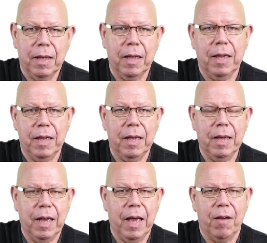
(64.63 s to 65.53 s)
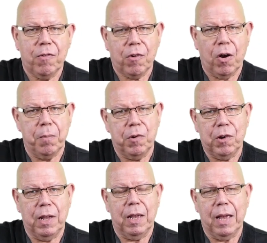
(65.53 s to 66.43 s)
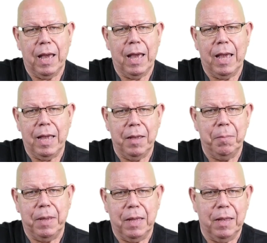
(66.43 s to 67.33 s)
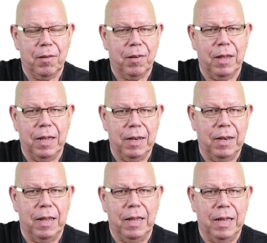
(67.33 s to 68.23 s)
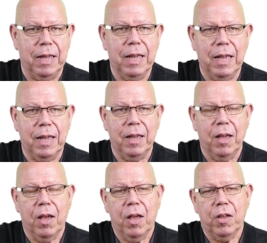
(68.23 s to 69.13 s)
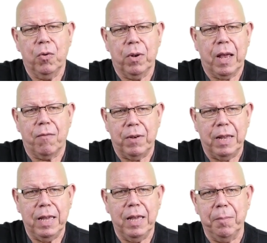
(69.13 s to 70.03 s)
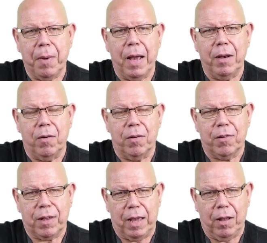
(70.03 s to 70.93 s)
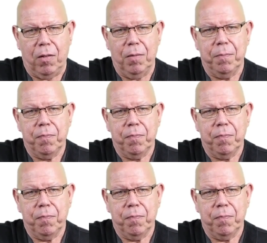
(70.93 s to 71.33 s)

E, F sharp, G, A, B, C, D, E, you would have an E minor scale.